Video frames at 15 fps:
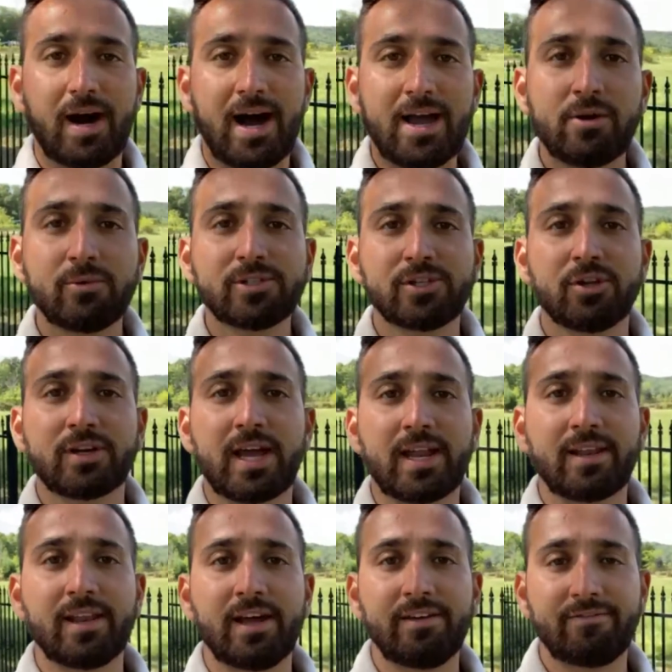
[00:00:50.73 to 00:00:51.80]
I always look at
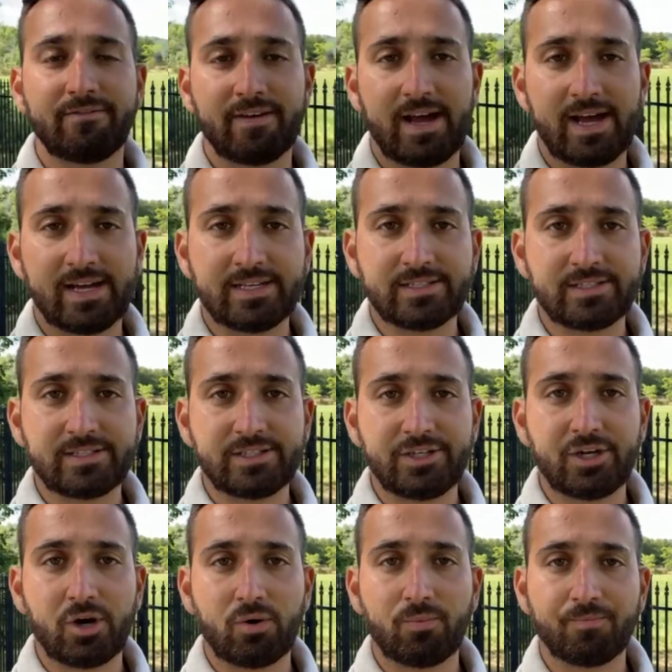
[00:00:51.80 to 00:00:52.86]
life as
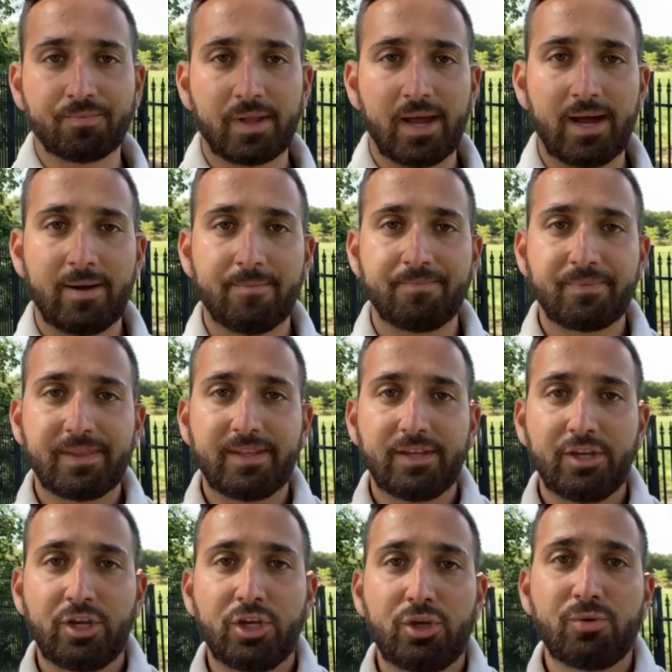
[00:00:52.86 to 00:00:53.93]

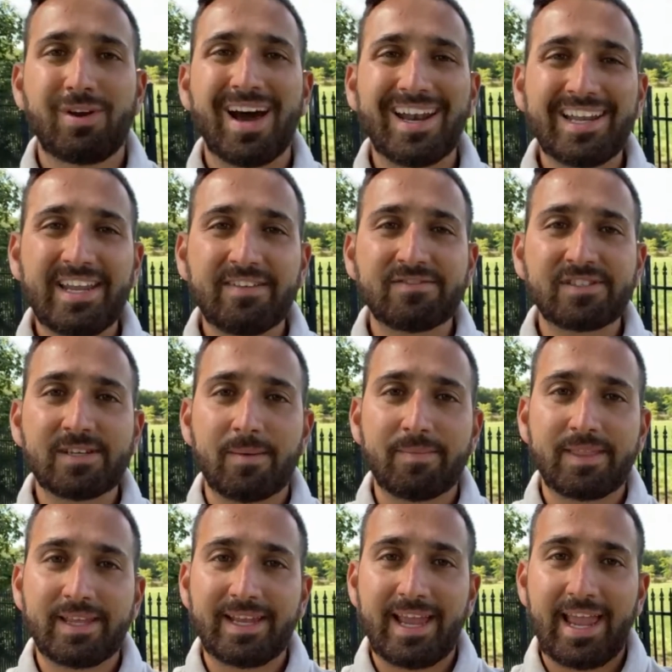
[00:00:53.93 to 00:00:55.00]
you got to give
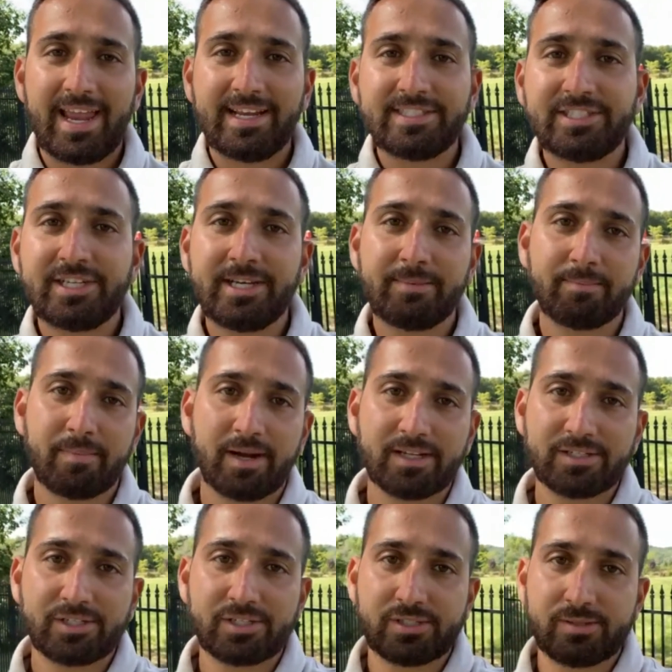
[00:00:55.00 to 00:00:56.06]
something 18
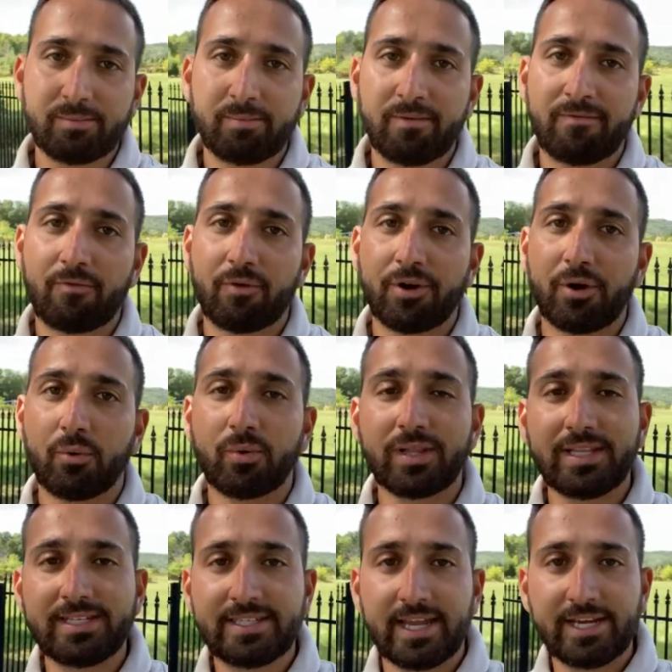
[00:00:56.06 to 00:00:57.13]
months before you
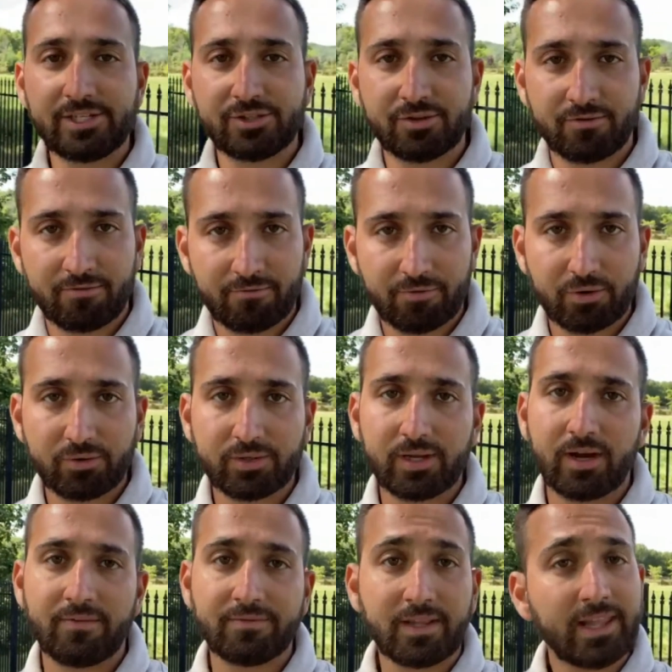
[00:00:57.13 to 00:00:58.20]
really taste the fruit
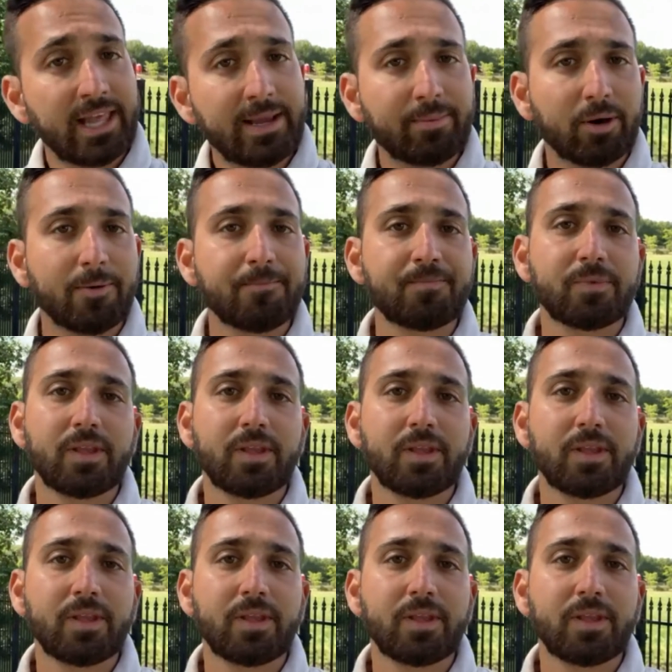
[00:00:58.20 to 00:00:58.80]
of the labor.